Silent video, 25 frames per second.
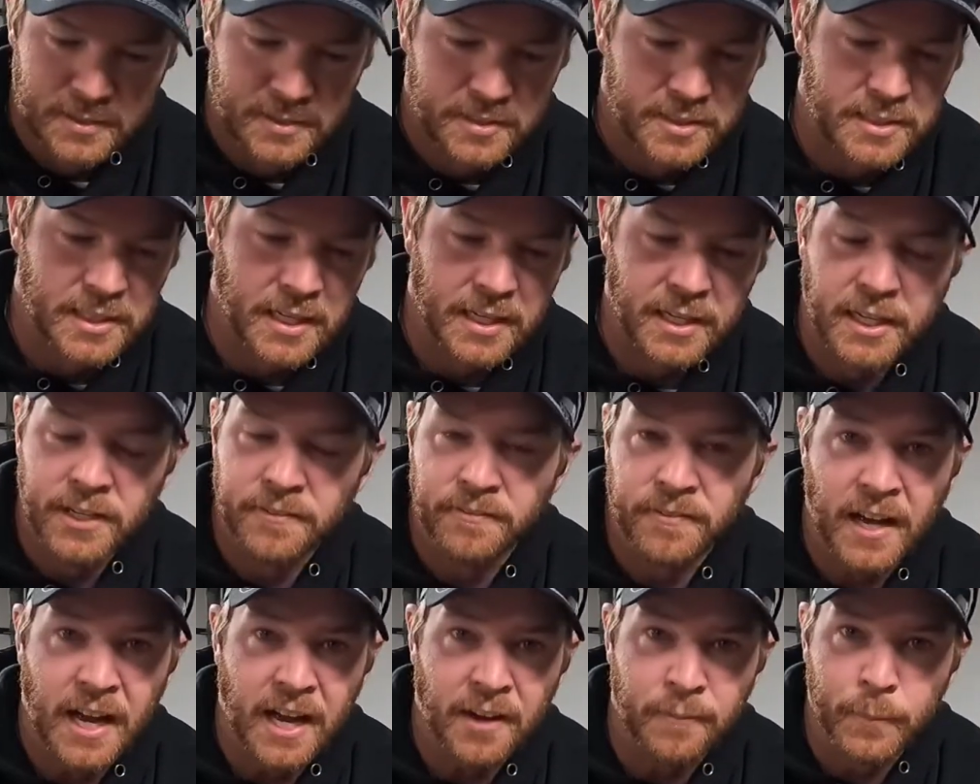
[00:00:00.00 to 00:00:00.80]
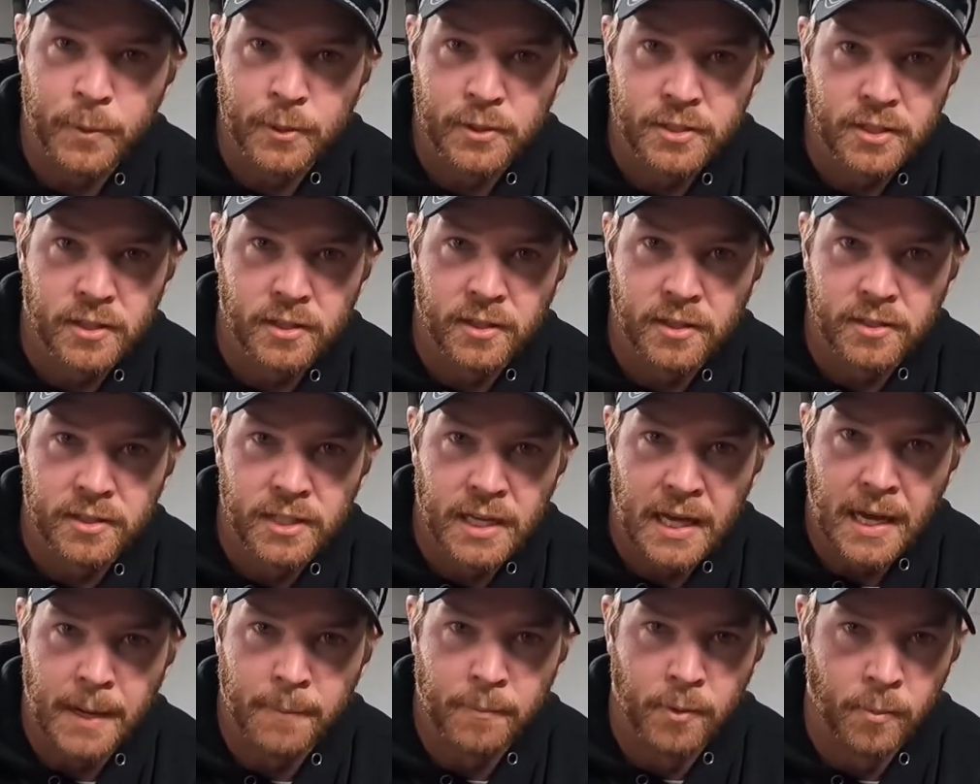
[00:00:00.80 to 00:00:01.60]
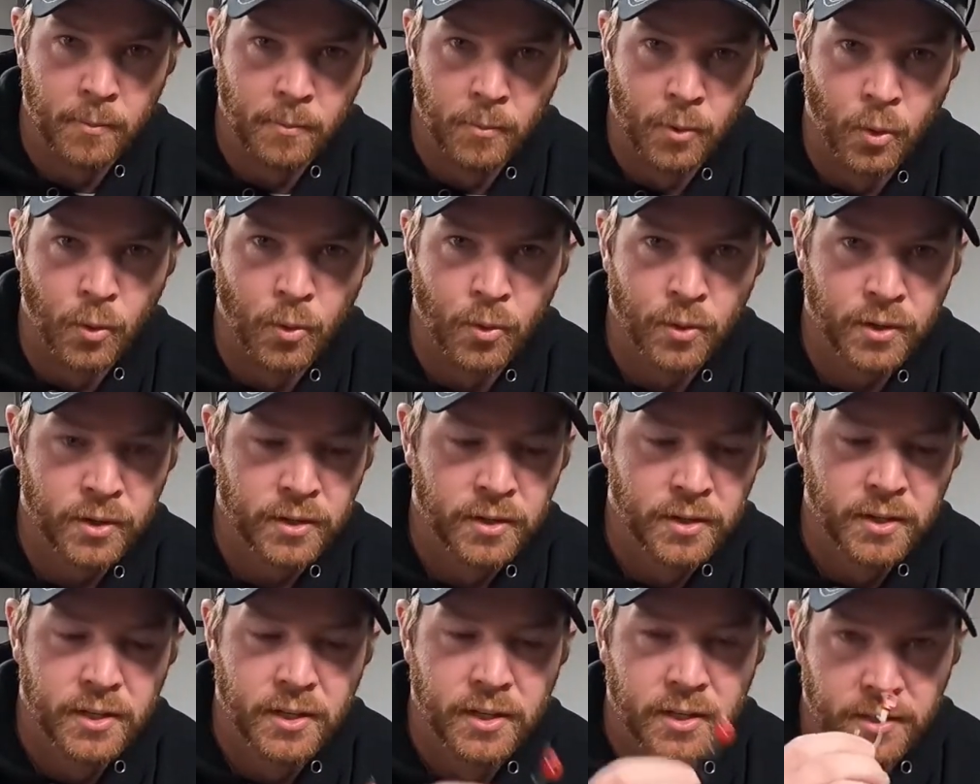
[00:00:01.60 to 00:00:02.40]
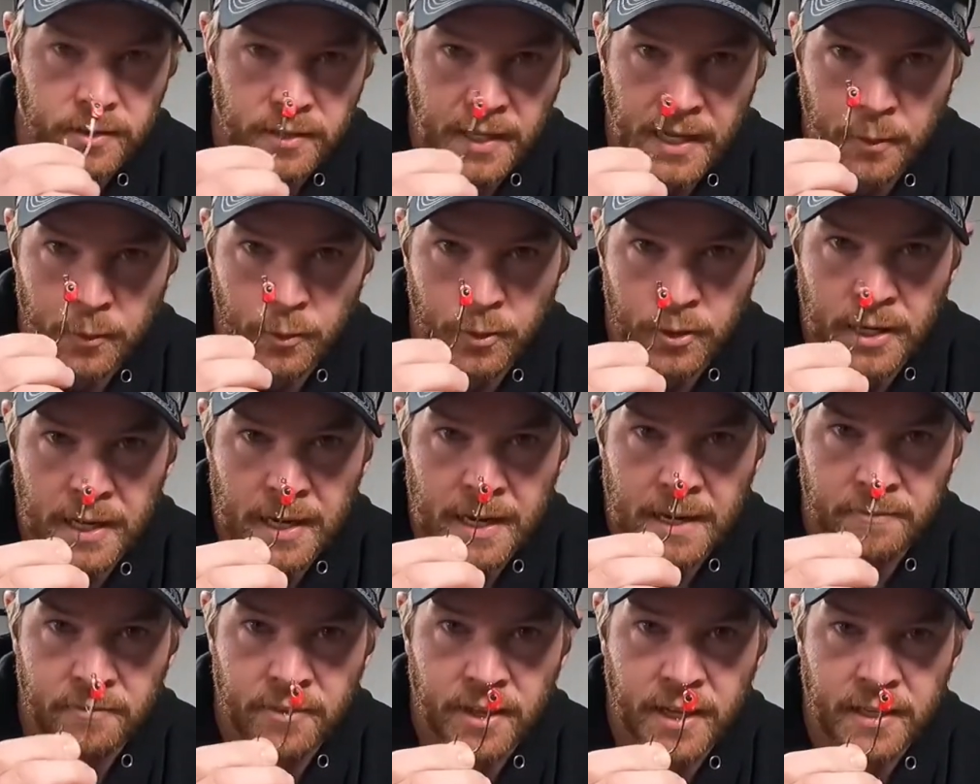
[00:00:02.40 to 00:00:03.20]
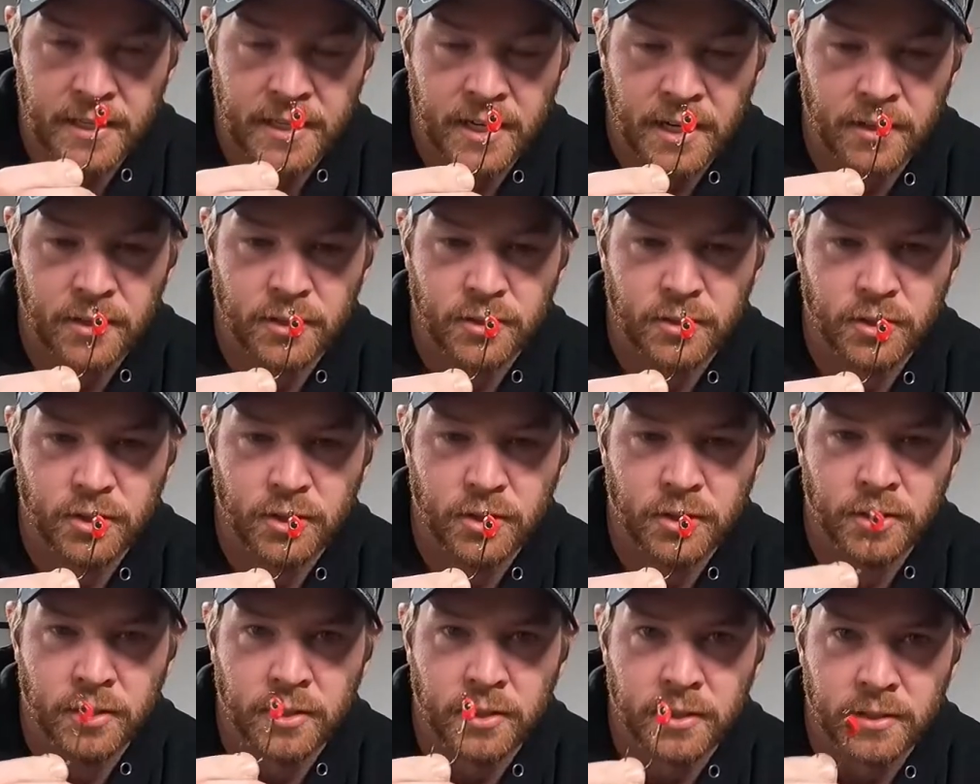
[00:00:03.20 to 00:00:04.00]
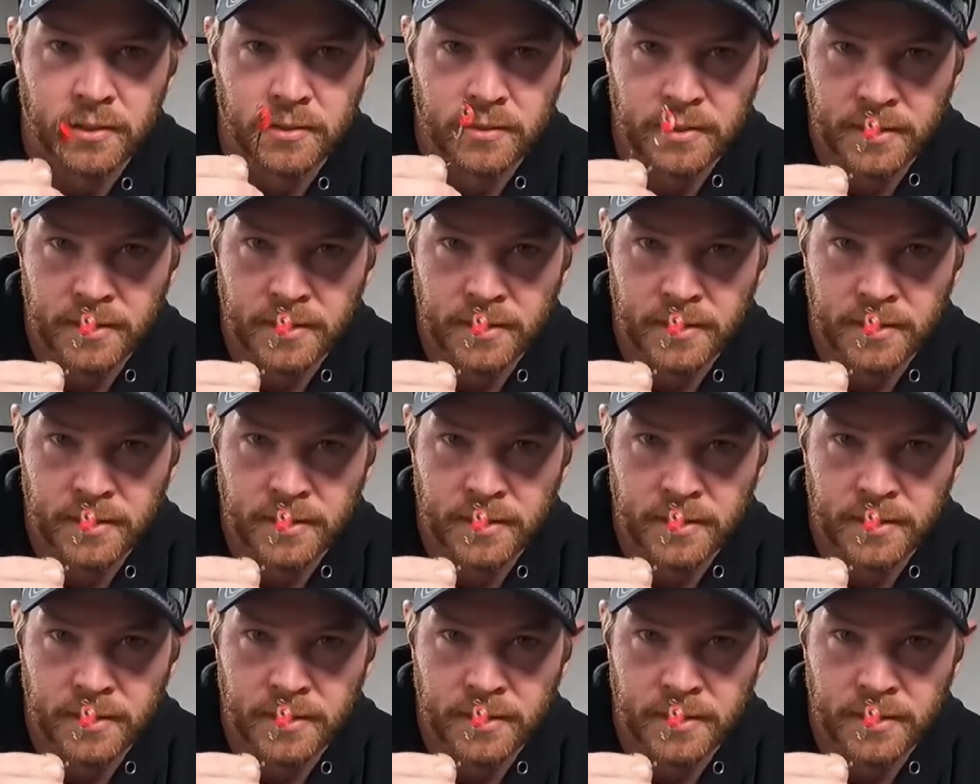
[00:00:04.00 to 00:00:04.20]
75% of the time or more, they will have that colored hook